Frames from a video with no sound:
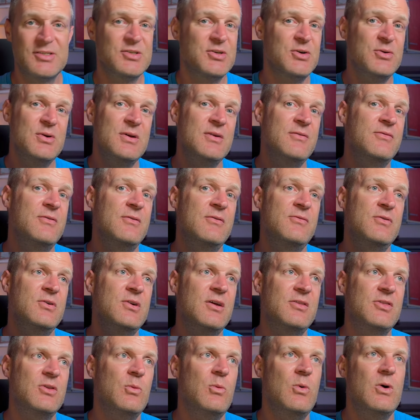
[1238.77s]
So if, if you're
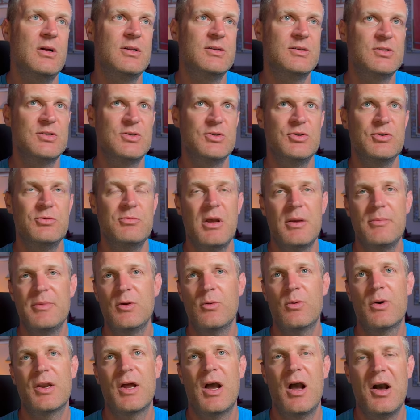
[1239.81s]
not the one to maybe
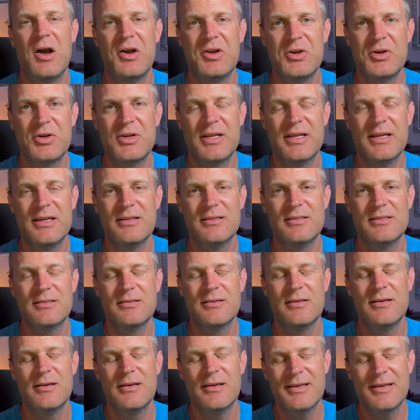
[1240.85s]
want to hug your kids,